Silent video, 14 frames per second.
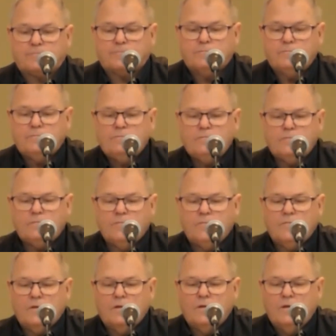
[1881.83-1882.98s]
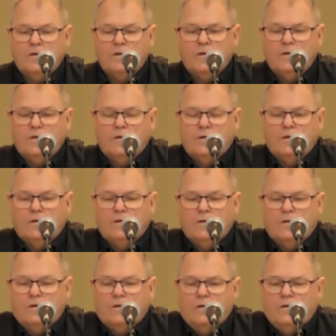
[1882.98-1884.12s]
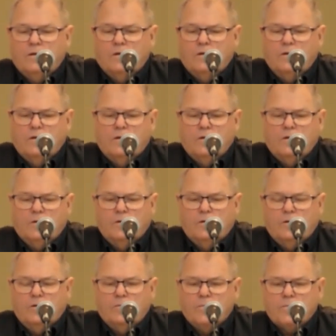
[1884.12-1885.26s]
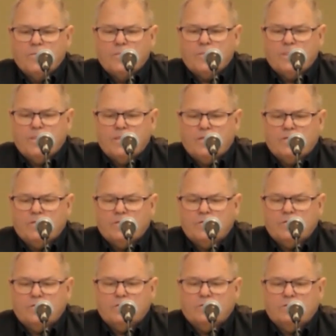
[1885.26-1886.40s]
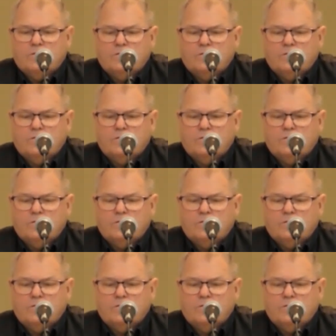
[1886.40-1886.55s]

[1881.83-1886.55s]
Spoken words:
No one is speaking in this clip.